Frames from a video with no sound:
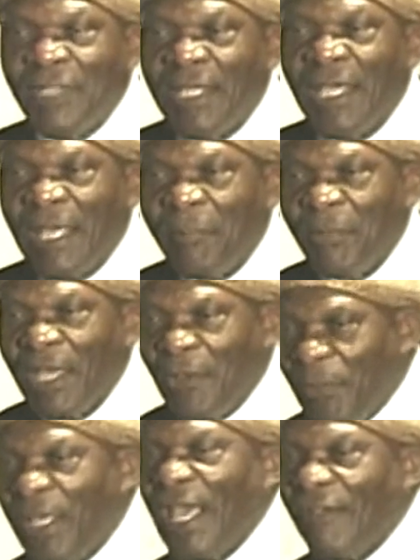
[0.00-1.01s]
the game, and
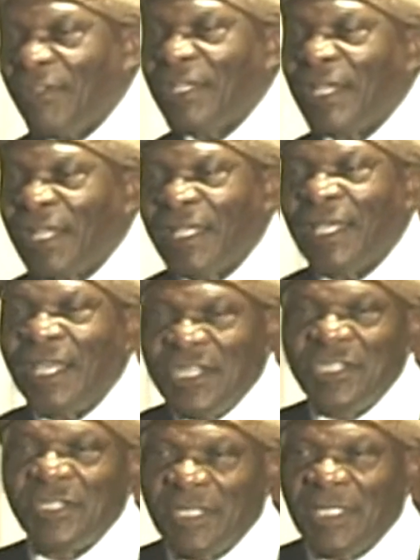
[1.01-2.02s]
we have a
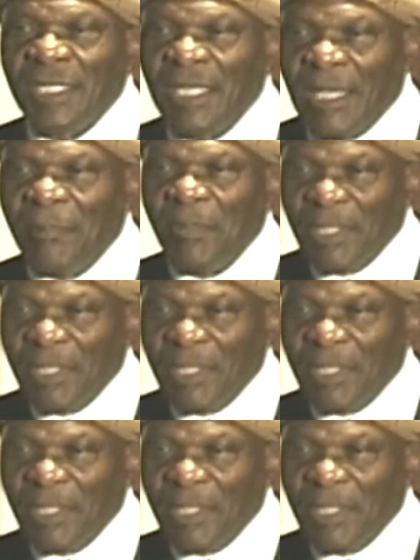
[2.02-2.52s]
dedication to the game.